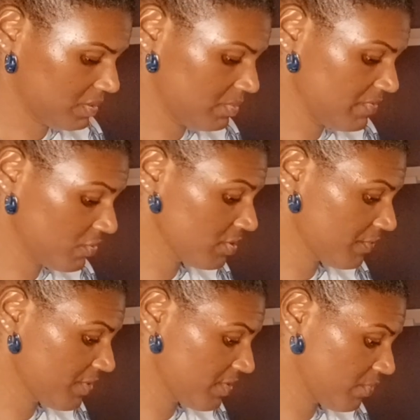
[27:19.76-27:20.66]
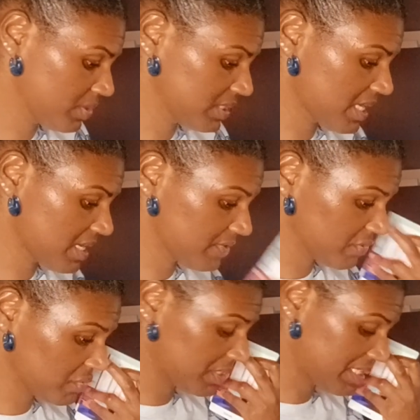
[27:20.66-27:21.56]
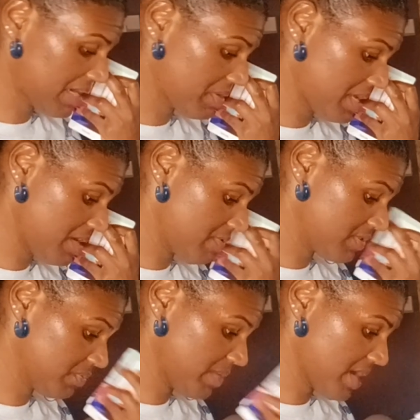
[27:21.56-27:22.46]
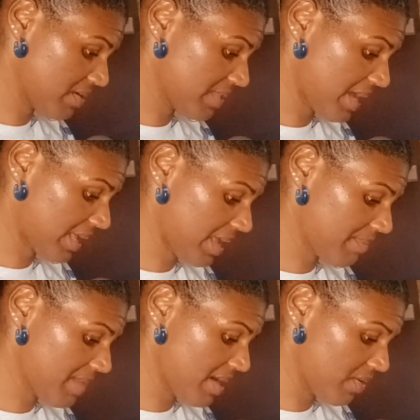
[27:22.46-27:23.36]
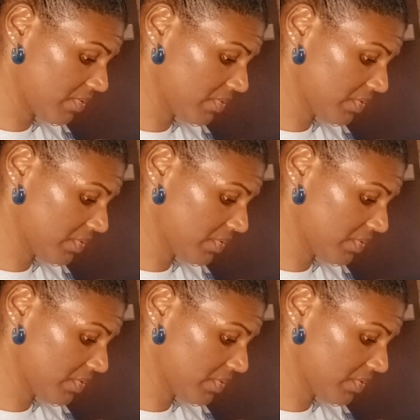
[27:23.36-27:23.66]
We've got the Three of Wands, Nine of Swords down here as well. That came out